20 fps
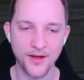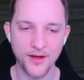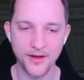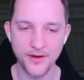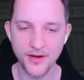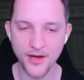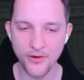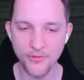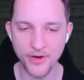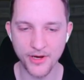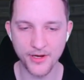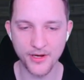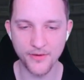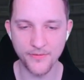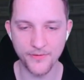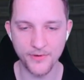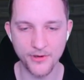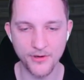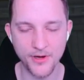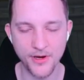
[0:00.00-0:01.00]
Now I
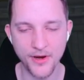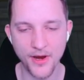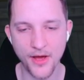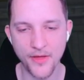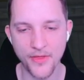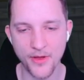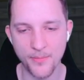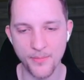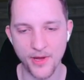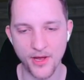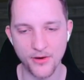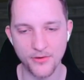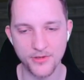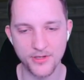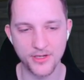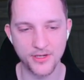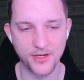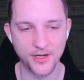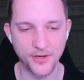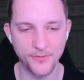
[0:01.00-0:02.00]
give you another
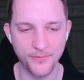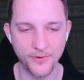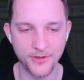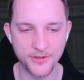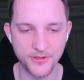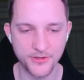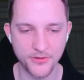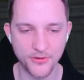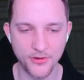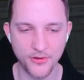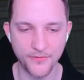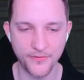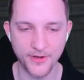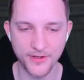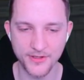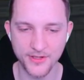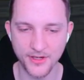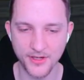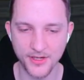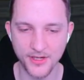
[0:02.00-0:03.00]
melody. It will serve
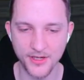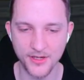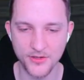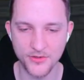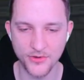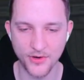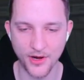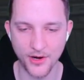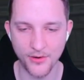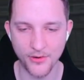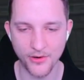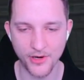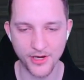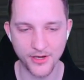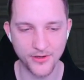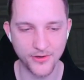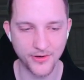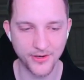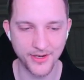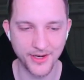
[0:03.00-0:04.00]
as a key to
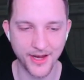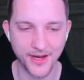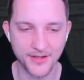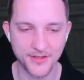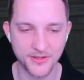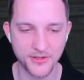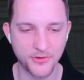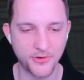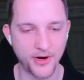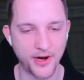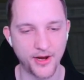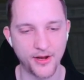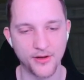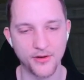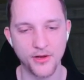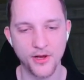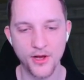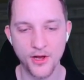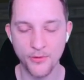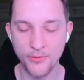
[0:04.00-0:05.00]
unlocking your next
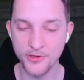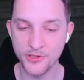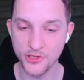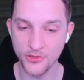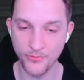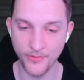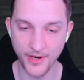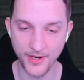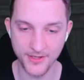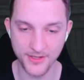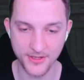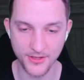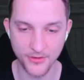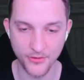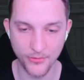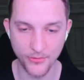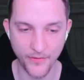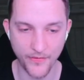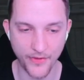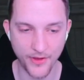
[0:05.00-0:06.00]
trial, which awaits
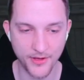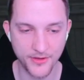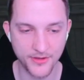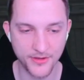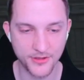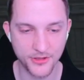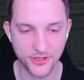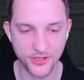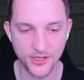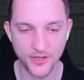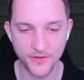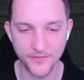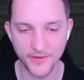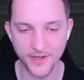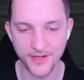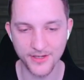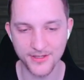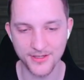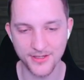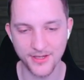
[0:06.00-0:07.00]
you within the
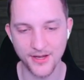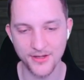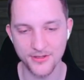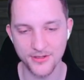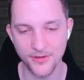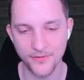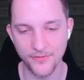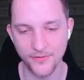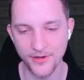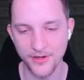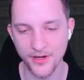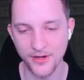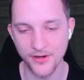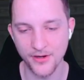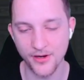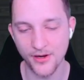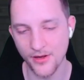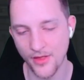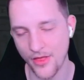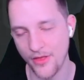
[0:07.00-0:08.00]
shifting sands of
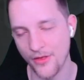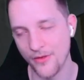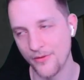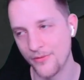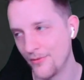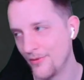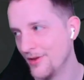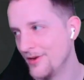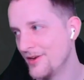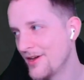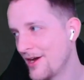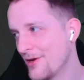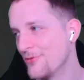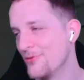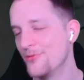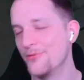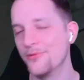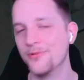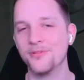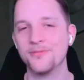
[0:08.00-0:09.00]

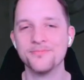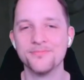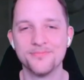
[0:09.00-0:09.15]
Lanayru.